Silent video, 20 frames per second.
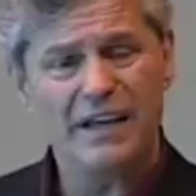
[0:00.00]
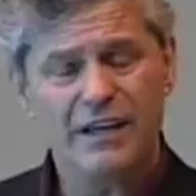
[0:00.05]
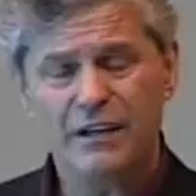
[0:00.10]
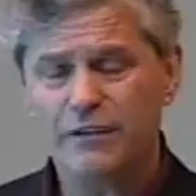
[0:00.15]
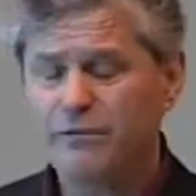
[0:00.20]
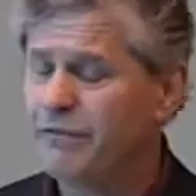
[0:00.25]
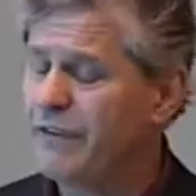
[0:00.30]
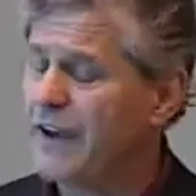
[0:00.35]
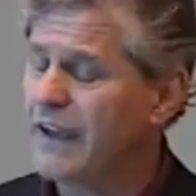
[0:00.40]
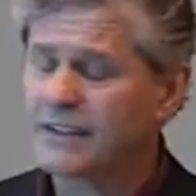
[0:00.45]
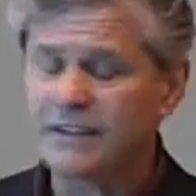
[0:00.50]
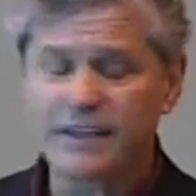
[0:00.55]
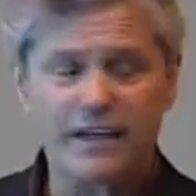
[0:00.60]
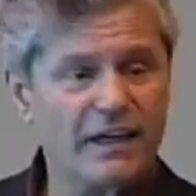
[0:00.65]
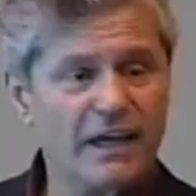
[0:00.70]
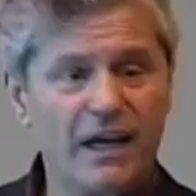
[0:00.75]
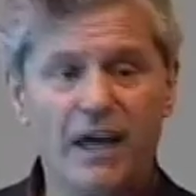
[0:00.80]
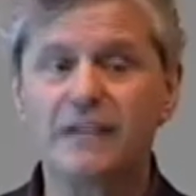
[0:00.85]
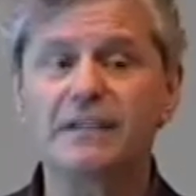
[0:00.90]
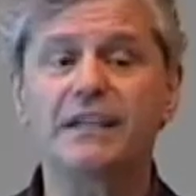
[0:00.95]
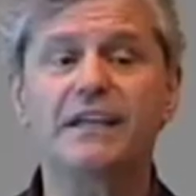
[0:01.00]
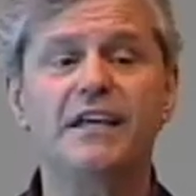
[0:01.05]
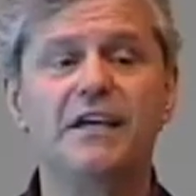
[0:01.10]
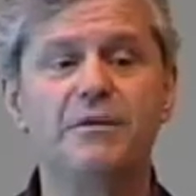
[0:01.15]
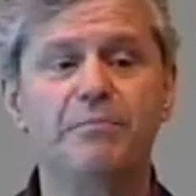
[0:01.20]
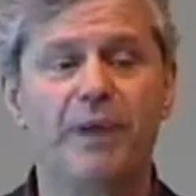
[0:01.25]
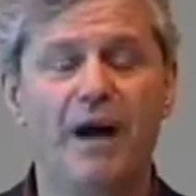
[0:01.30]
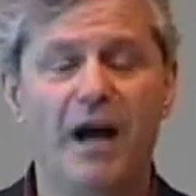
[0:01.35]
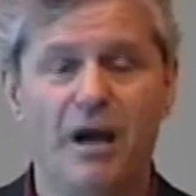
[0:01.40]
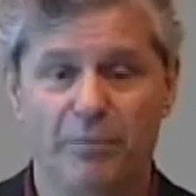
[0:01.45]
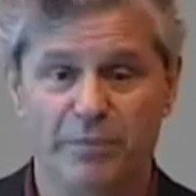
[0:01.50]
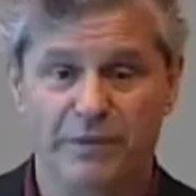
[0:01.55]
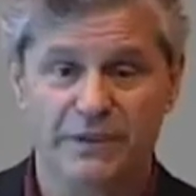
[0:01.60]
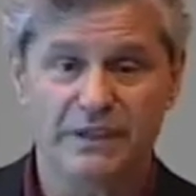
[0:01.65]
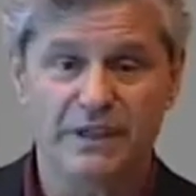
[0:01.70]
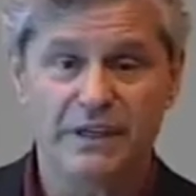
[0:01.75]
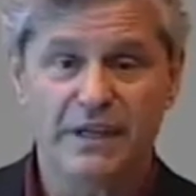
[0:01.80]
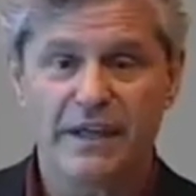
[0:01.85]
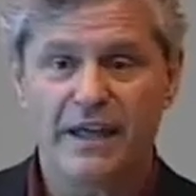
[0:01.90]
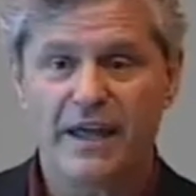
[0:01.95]
In fact, they can't keep up.
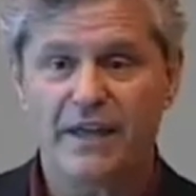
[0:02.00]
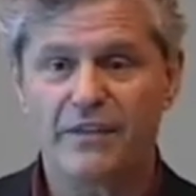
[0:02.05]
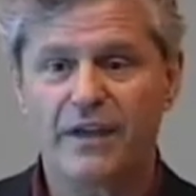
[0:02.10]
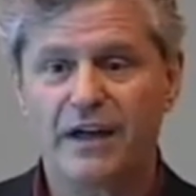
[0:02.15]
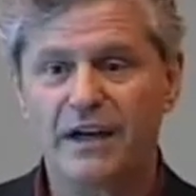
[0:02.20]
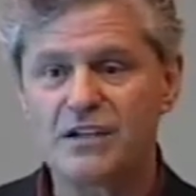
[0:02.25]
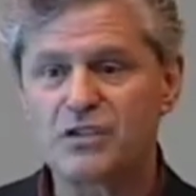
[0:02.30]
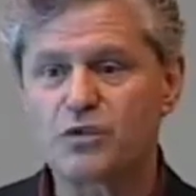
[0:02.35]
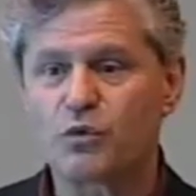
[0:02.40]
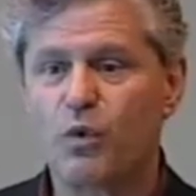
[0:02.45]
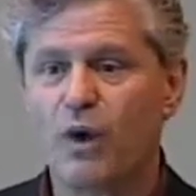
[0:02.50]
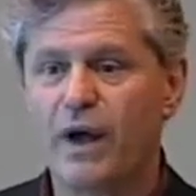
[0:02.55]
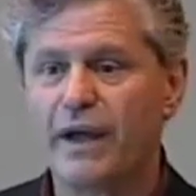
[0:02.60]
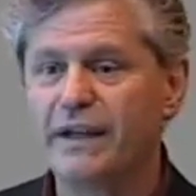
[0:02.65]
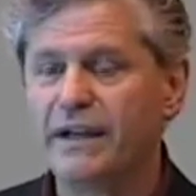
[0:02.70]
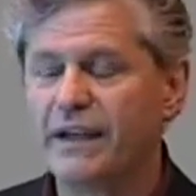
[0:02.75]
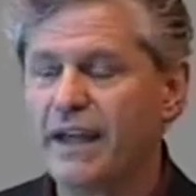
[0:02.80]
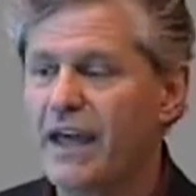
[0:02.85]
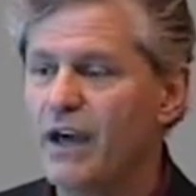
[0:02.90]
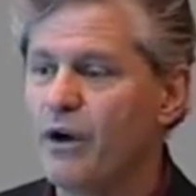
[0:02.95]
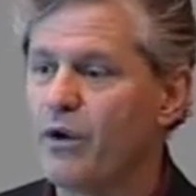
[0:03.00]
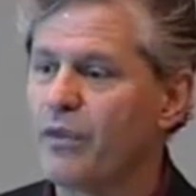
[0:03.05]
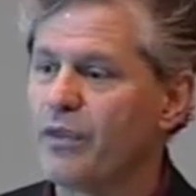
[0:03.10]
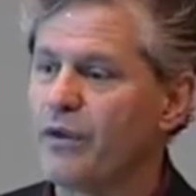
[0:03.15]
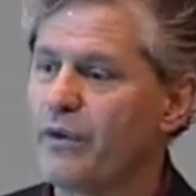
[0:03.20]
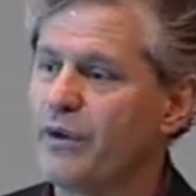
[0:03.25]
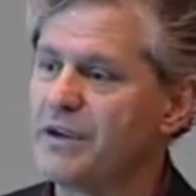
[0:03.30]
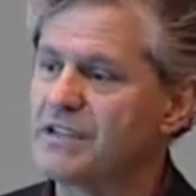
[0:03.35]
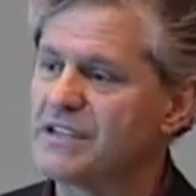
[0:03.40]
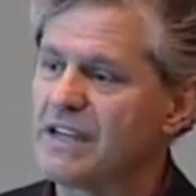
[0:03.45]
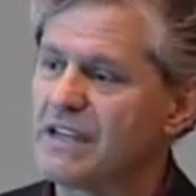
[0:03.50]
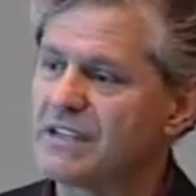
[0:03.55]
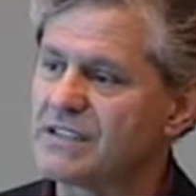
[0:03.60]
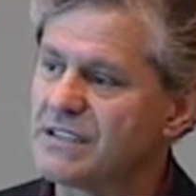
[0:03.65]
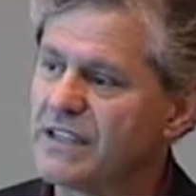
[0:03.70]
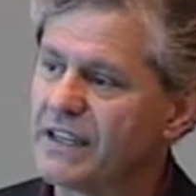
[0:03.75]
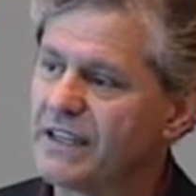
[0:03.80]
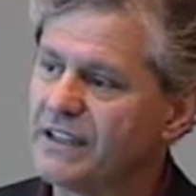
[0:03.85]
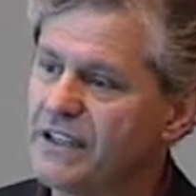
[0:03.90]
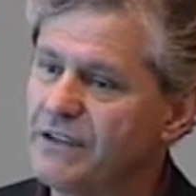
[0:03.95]
And that is why now there is a
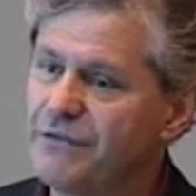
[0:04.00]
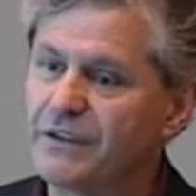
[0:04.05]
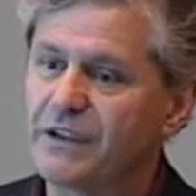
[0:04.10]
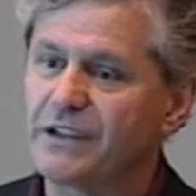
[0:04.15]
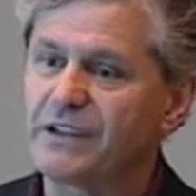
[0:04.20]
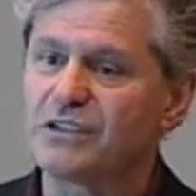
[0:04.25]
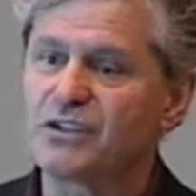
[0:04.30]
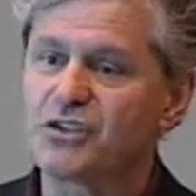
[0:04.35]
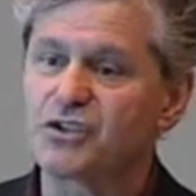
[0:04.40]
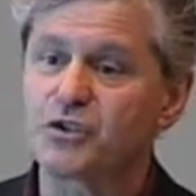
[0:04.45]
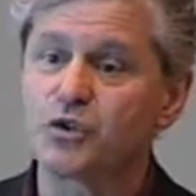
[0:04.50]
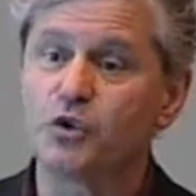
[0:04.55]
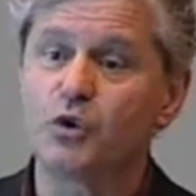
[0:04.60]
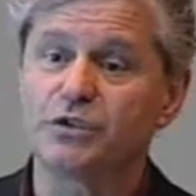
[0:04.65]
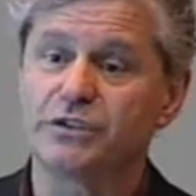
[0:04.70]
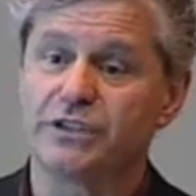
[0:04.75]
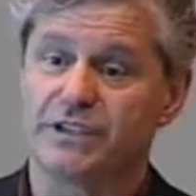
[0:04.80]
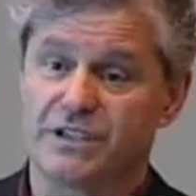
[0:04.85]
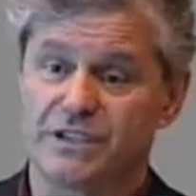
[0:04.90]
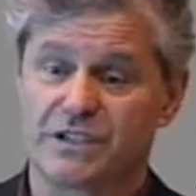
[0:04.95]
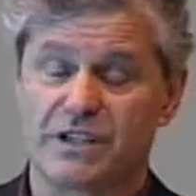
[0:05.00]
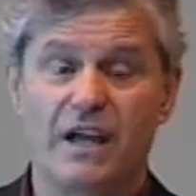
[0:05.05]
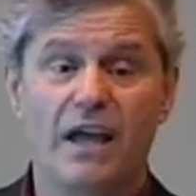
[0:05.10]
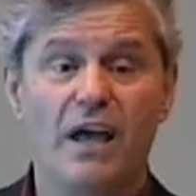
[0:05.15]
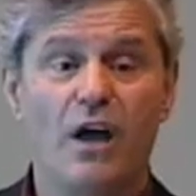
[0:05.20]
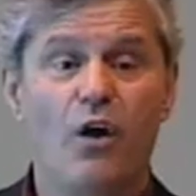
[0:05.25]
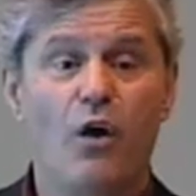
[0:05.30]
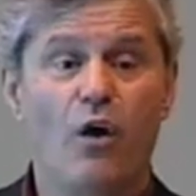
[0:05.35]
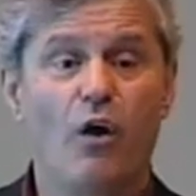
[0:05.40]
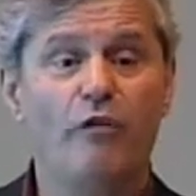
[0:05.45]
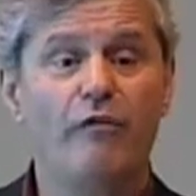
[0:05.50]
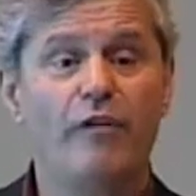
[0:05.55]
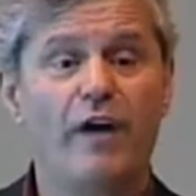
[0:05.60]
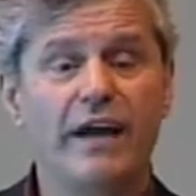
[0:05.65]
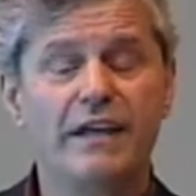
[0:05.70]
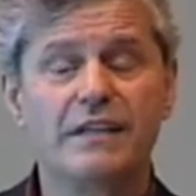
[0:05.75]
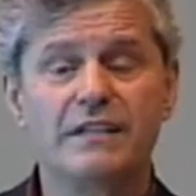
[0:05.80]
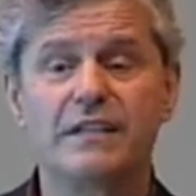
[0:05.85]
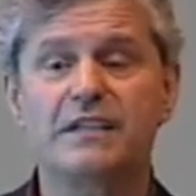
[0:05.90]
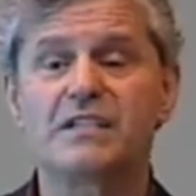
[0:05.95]
significant shortage of
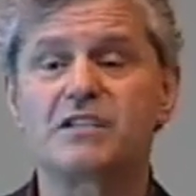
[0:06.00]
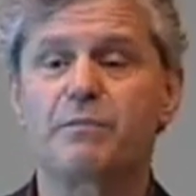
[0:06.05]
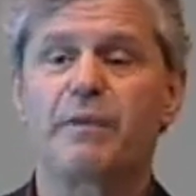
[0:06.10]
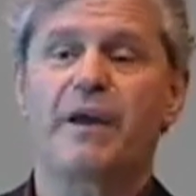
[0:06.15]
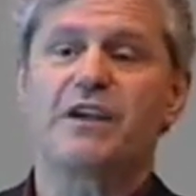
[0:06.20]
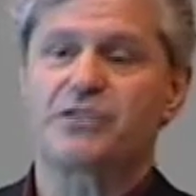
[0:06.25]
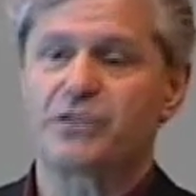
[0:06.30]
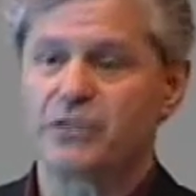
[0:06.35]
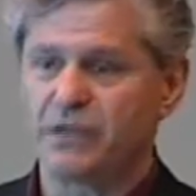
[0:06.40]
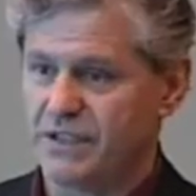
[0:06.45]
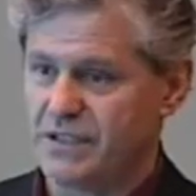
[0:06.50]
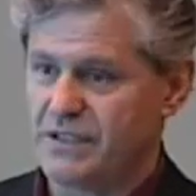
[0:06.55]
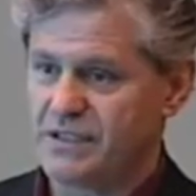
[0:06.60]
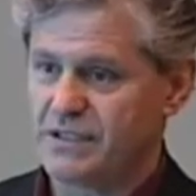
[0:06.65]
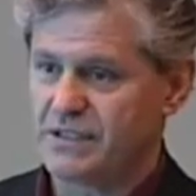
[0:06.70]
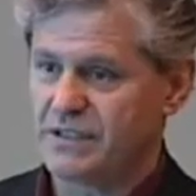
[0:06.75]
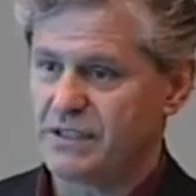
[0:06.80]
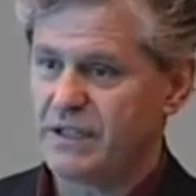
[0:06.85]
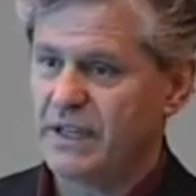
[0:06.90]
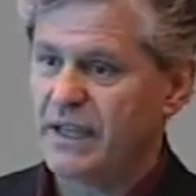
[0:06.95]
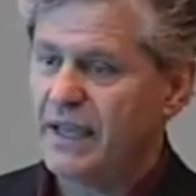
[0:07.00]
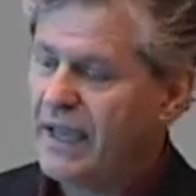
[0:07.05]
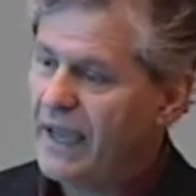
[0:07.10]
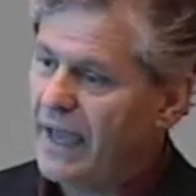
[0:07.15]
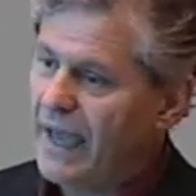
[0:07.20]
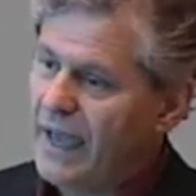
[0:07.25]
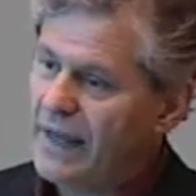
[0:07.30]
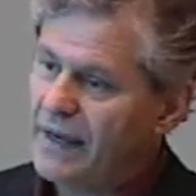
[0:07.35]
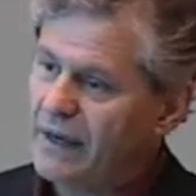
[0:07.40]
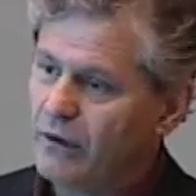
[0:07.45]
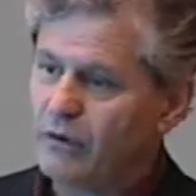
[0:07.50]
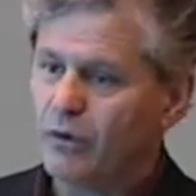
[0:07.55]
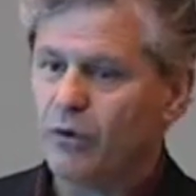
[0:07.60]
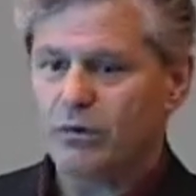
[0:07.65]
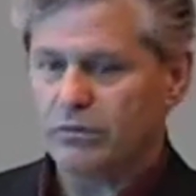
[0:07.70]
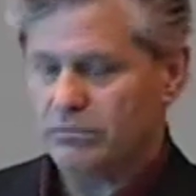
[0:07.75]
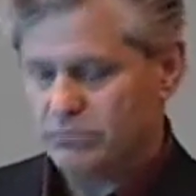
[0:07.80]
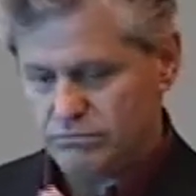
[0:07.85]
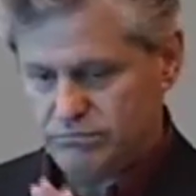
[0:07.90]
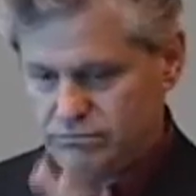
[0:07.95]
I T specialists and uh,
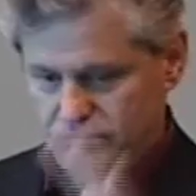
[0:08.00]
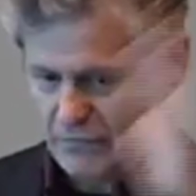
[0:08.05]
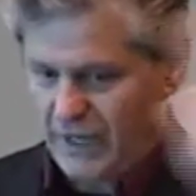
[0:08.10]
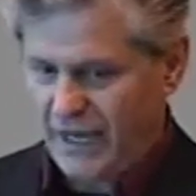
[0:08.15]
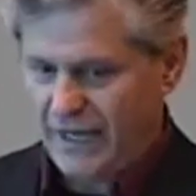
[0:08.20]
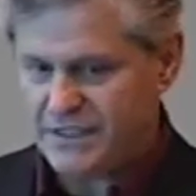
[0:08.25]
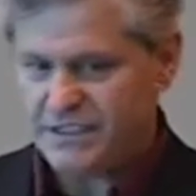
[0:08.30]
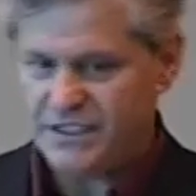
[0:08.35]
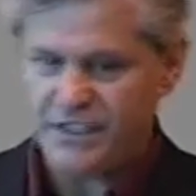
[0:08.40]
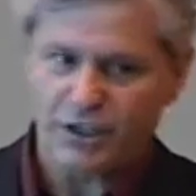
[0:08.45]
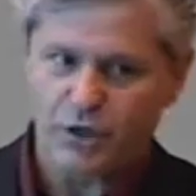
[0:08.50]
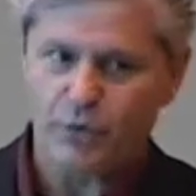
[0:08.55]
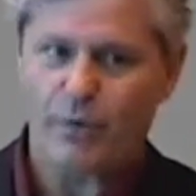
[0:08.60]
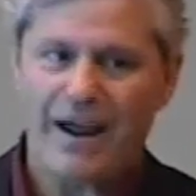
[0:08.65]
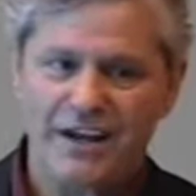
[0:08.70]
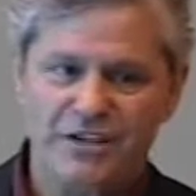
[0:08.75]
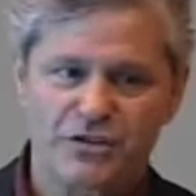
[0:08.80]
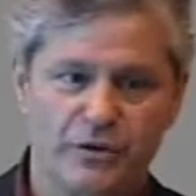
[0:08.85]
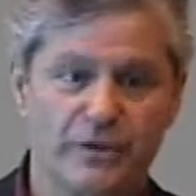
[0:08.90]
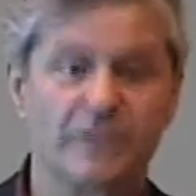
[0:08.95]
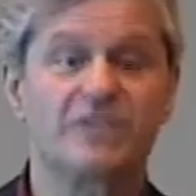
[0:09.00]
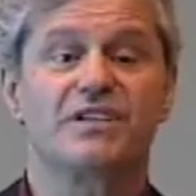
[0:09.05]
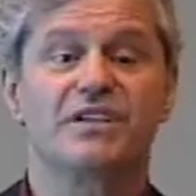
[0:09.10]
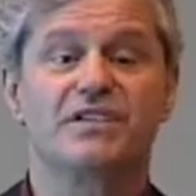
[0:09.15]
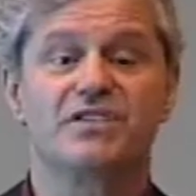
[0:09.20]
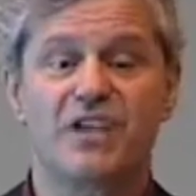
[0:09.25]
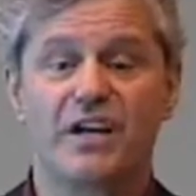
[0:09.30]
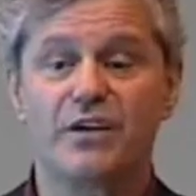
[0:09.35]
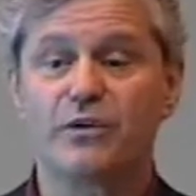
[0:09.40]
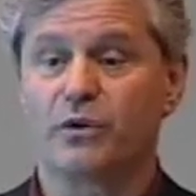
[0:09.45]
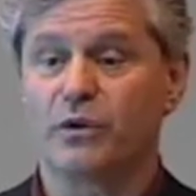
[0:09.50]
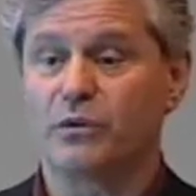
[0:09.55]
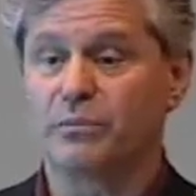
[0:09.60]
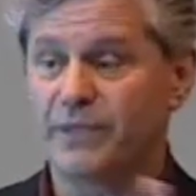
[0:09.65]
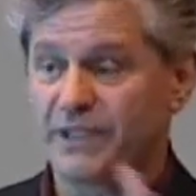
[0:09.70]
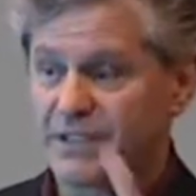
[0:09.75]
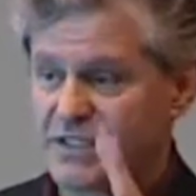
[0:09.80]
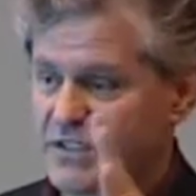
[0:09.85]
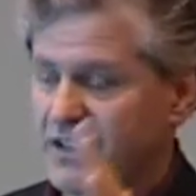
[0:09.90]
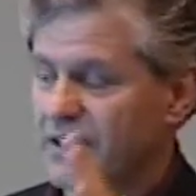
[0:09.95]
I T graduates in general,
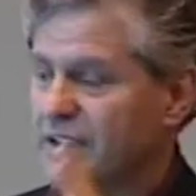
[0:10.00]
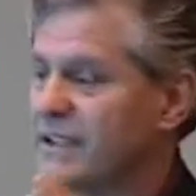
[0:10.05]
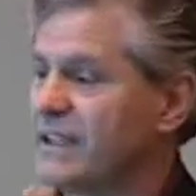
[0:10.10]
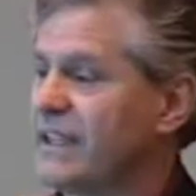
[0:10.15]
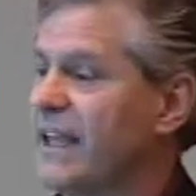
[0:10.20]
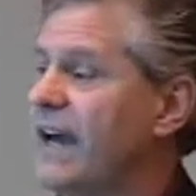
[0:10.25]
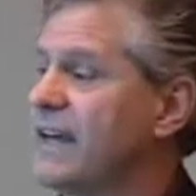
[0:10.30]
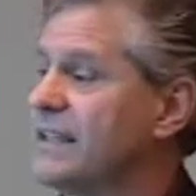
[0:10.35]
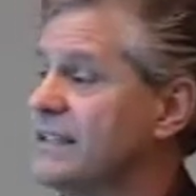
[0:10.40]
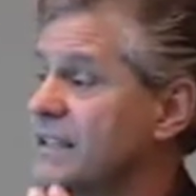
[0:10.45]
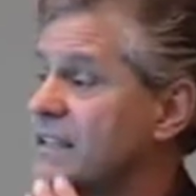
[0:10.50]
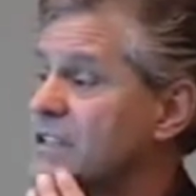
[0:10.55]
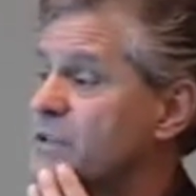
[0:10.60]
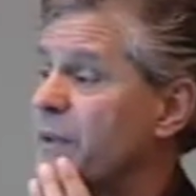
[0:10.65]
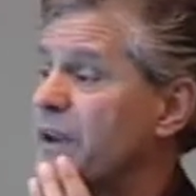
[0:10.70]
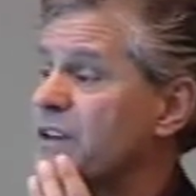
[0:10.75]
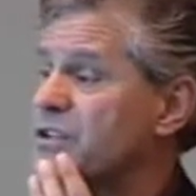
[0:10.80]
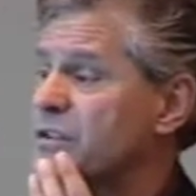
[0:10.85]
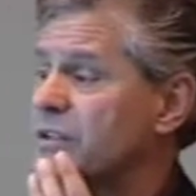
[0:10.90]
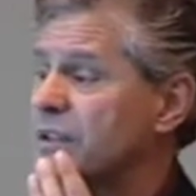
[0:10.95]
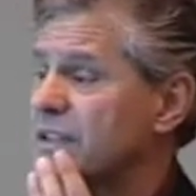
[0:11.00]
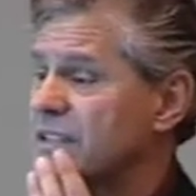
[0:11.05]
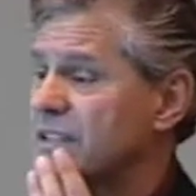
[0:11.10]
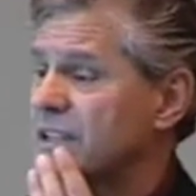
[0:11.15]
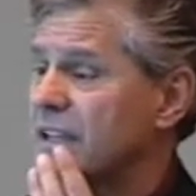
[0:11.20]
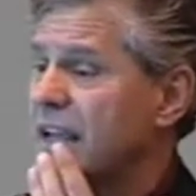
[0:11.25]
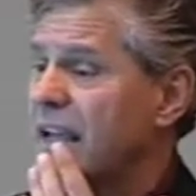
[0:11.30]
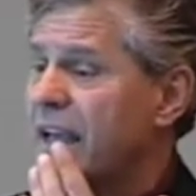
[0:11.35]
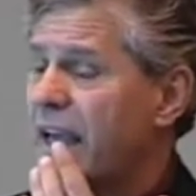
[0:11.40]
but certainly I T specialists.